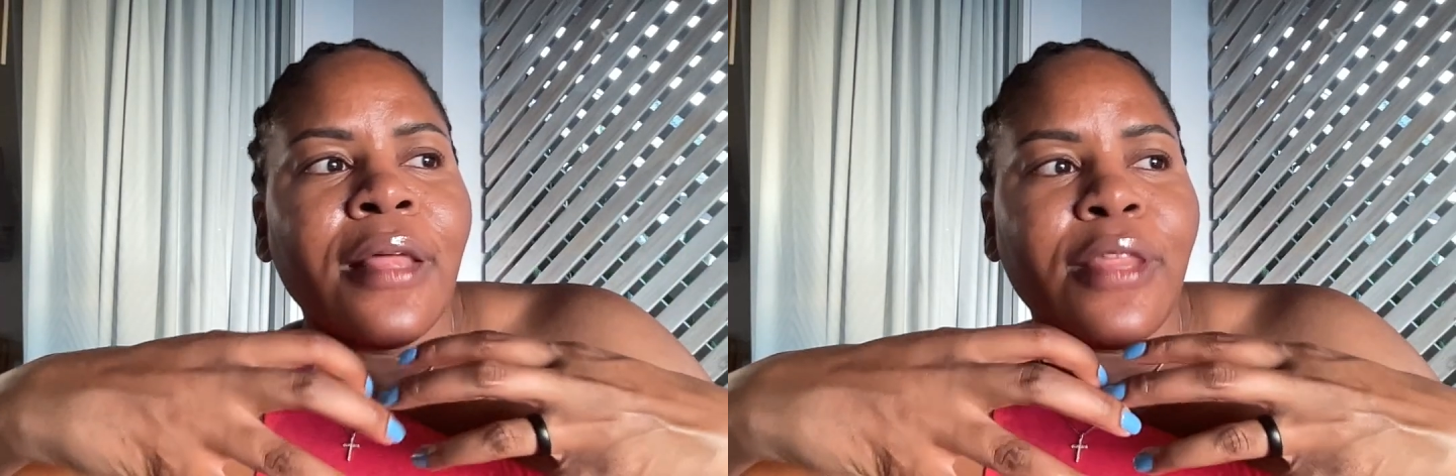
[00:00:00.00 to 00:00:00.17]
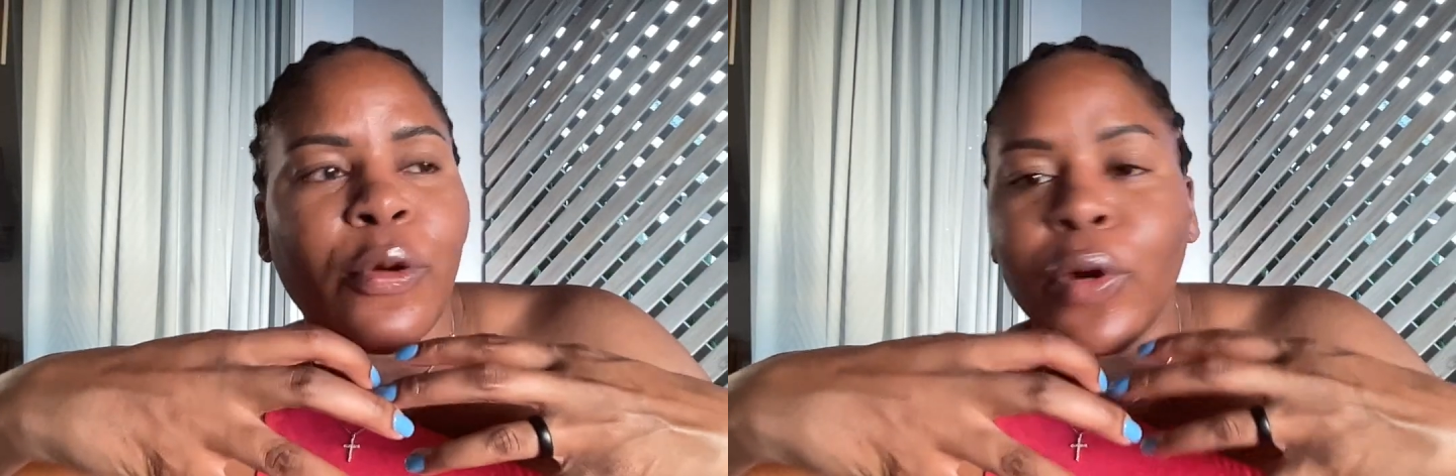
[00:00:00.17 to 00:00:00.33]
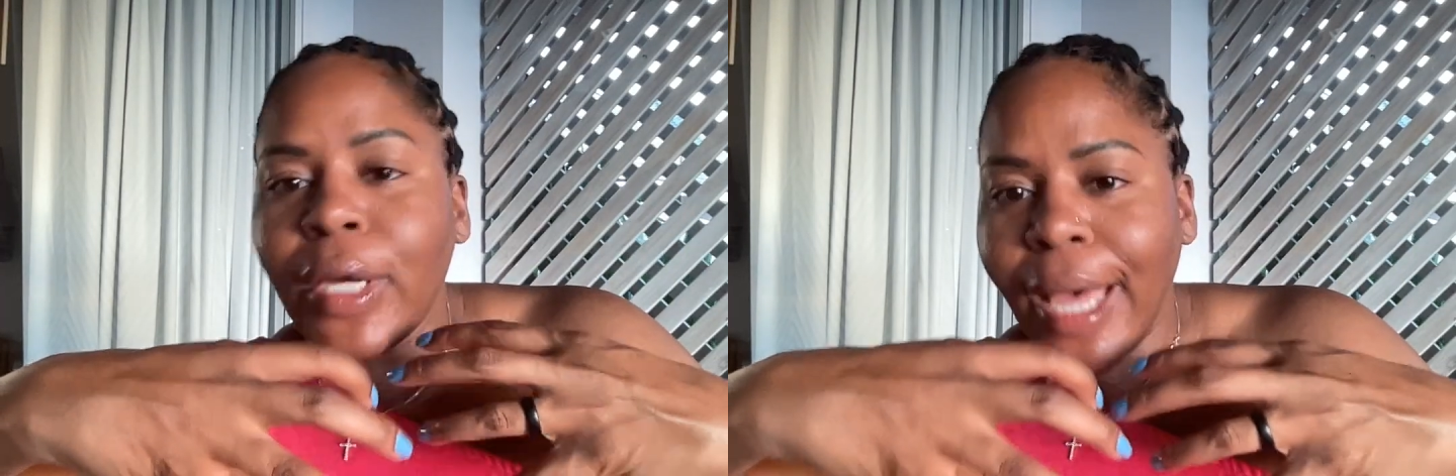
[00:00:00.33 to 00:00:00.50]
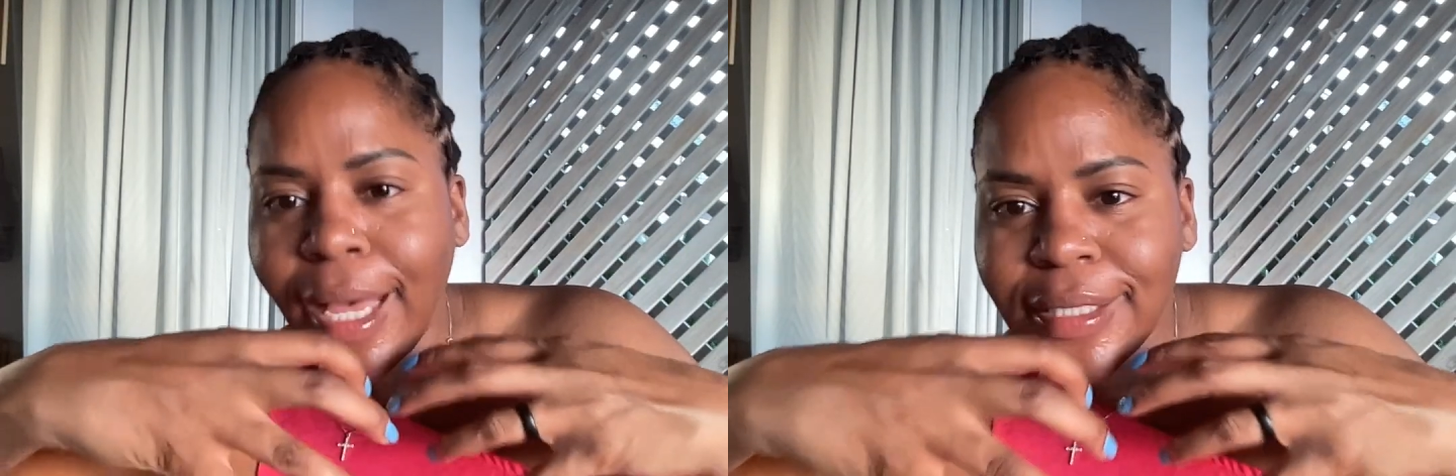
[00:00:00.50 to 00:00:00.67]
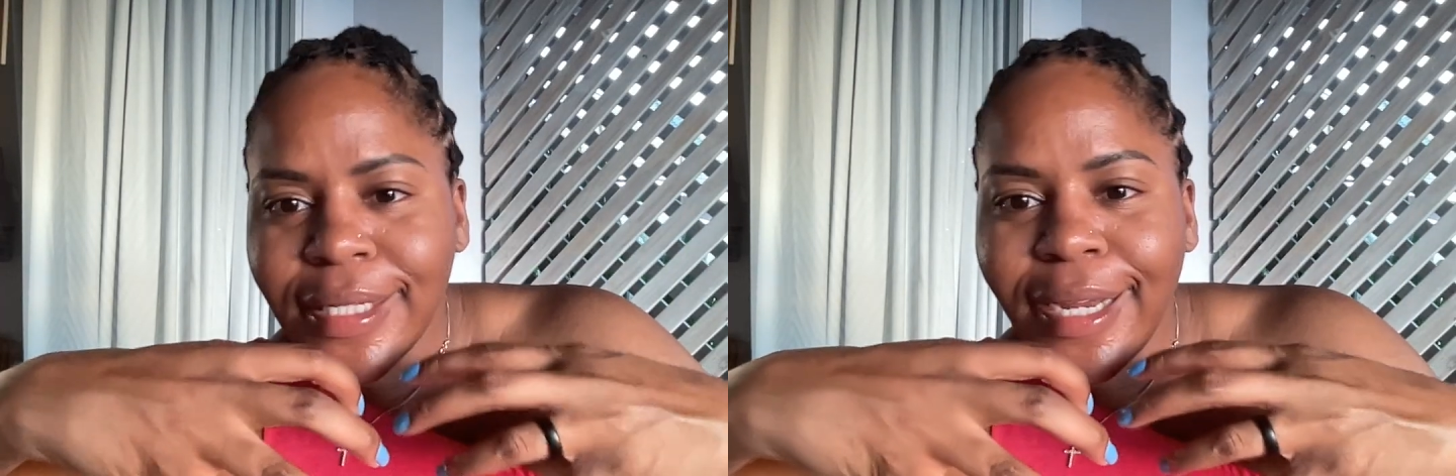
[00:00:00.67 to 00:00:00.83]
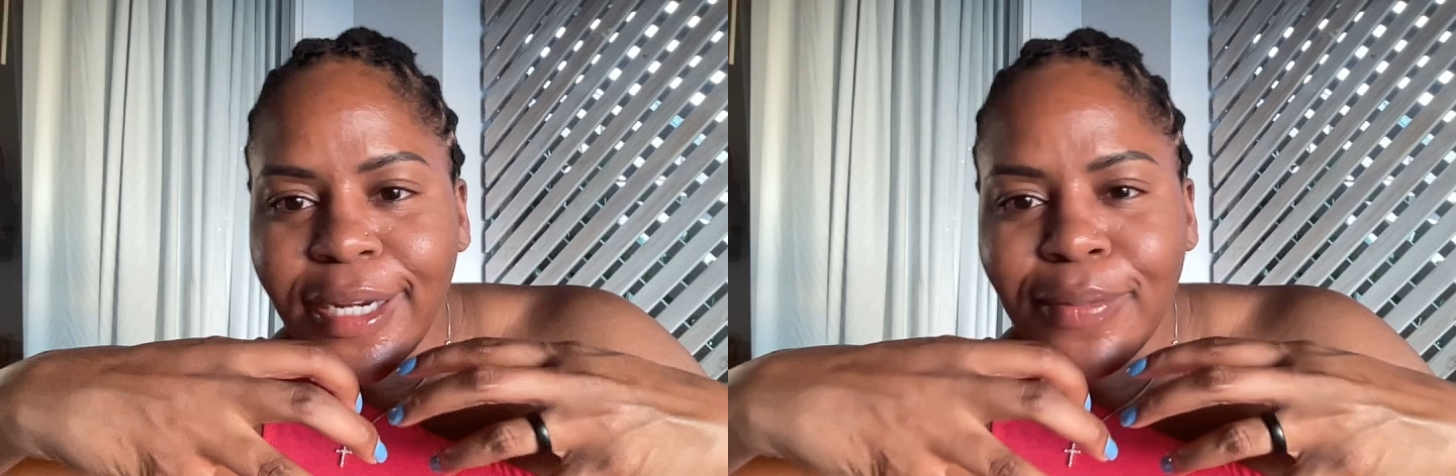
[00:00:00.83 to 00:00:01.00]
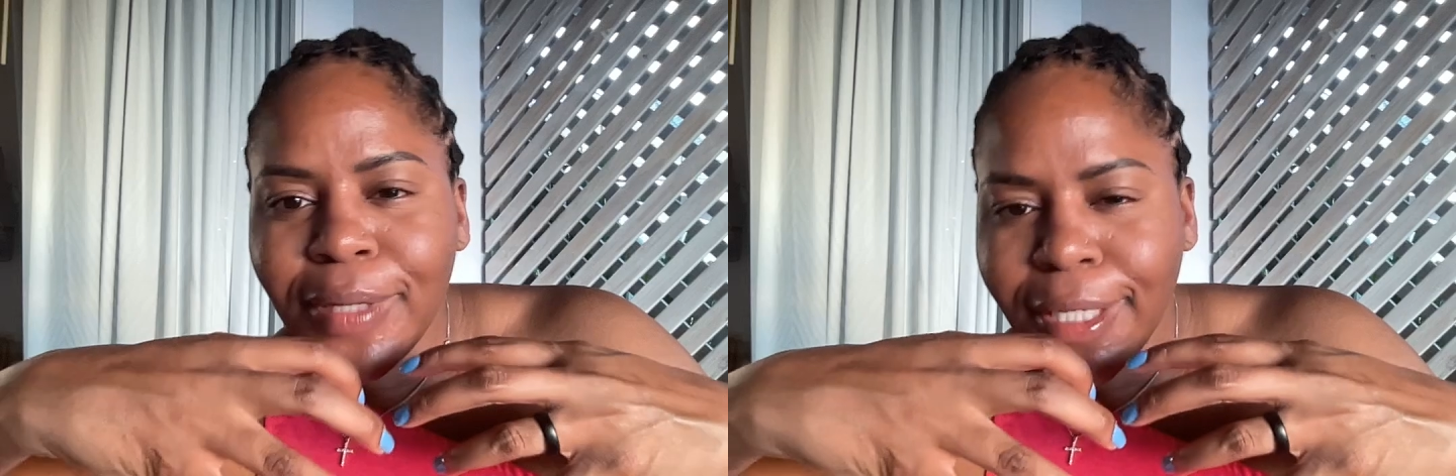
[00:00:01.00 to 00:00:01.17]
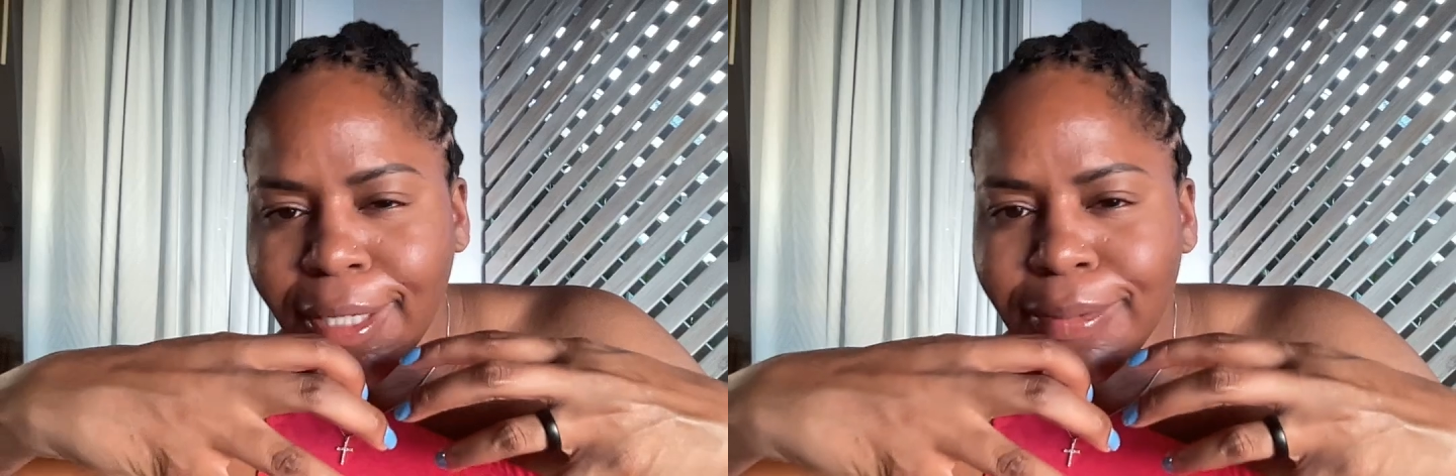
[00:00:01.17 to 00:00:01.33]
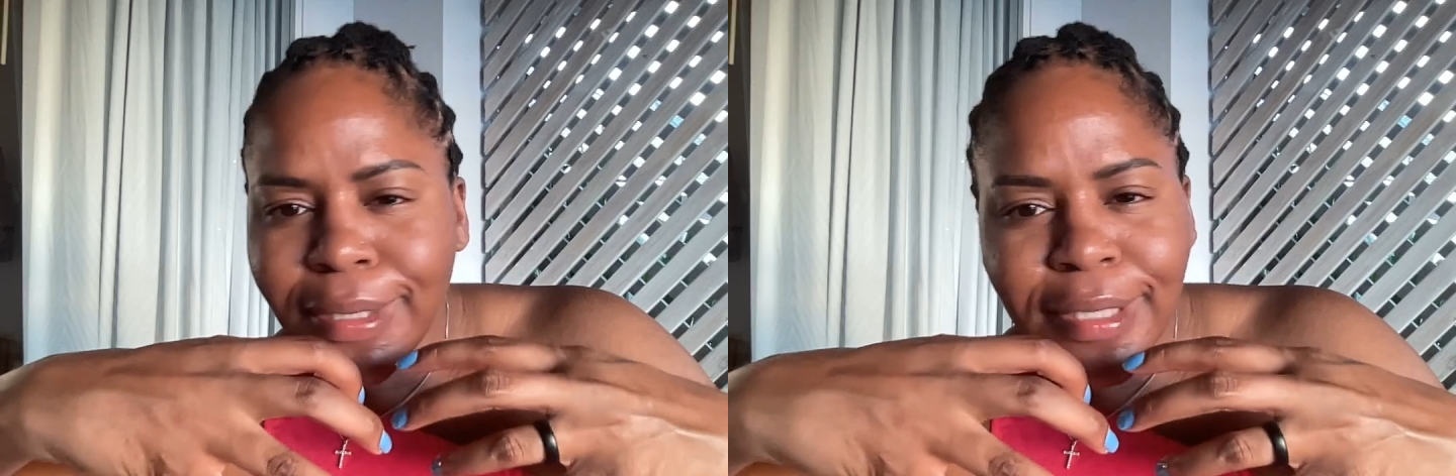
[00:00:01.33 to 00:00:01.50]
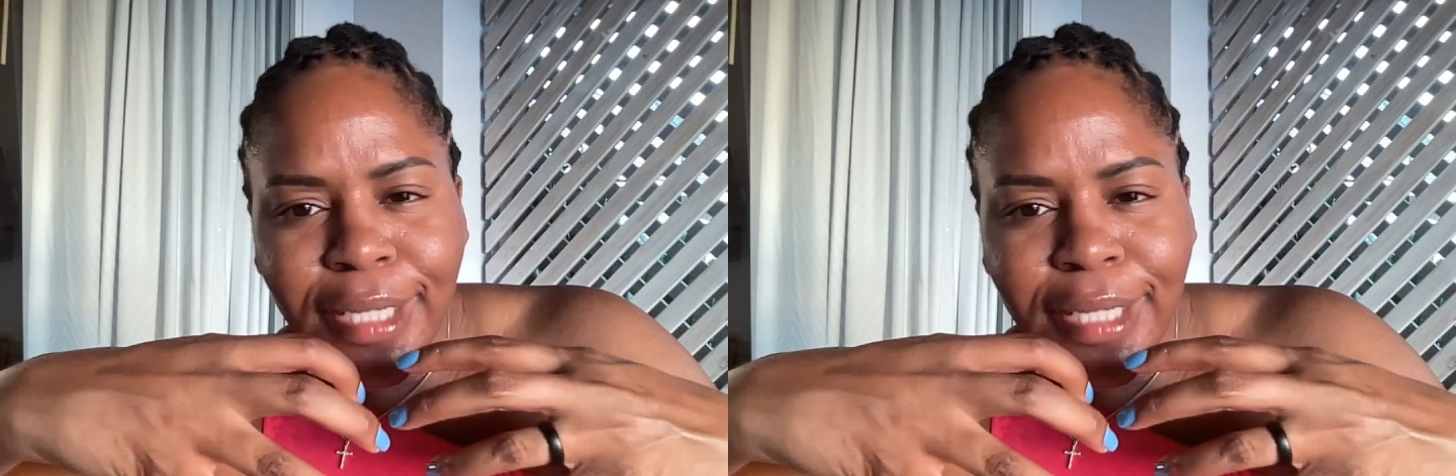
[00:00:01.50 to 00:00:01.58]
they were gaslighting me. And I'm just